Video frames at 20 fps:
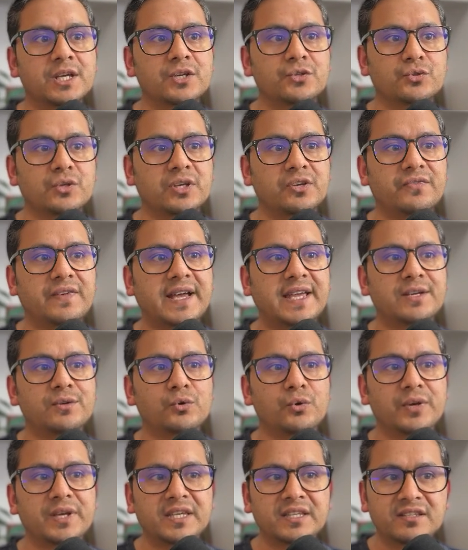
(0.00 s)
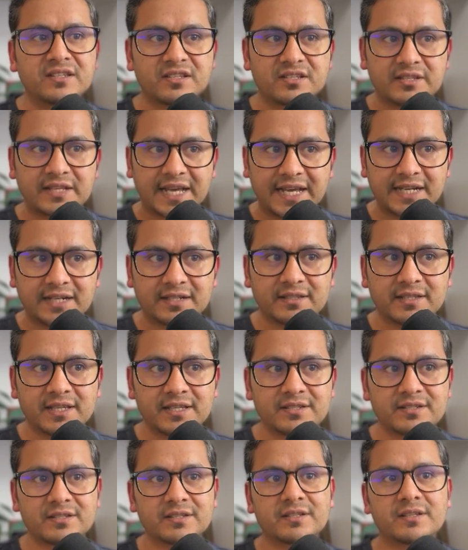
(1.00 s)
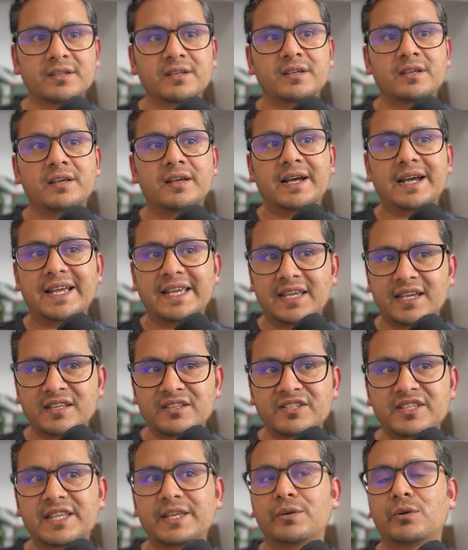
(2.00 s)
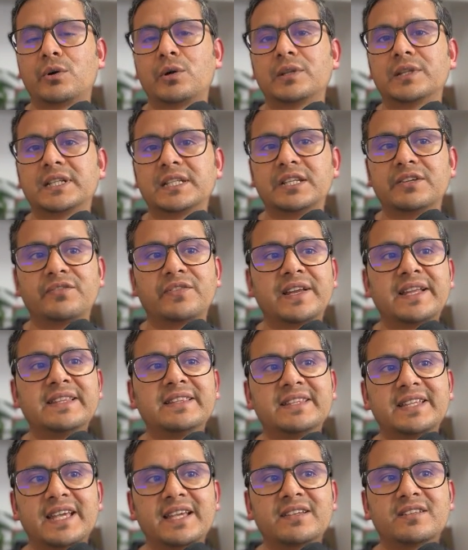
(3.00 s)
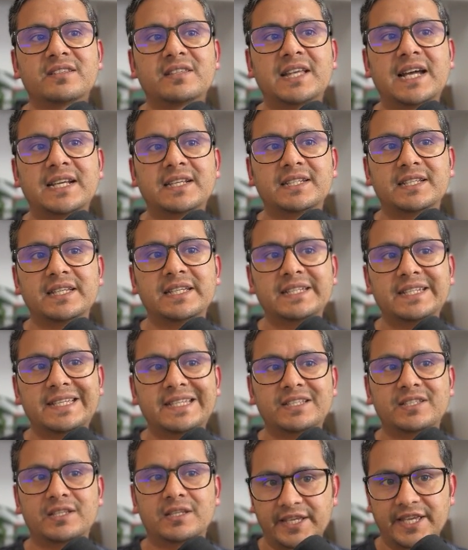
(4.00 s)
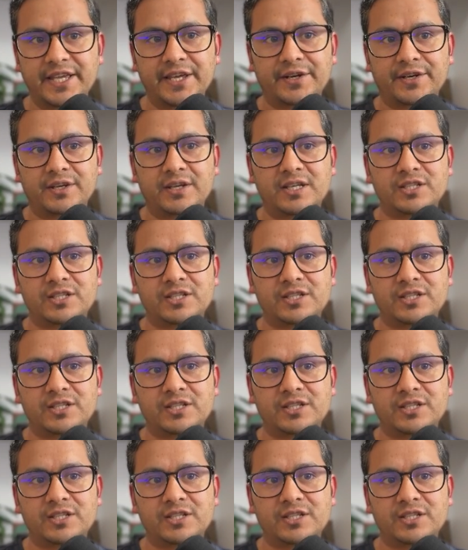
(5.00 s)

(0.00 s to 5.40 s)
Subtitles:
So if I go inside this, I can see all the different things that it is here.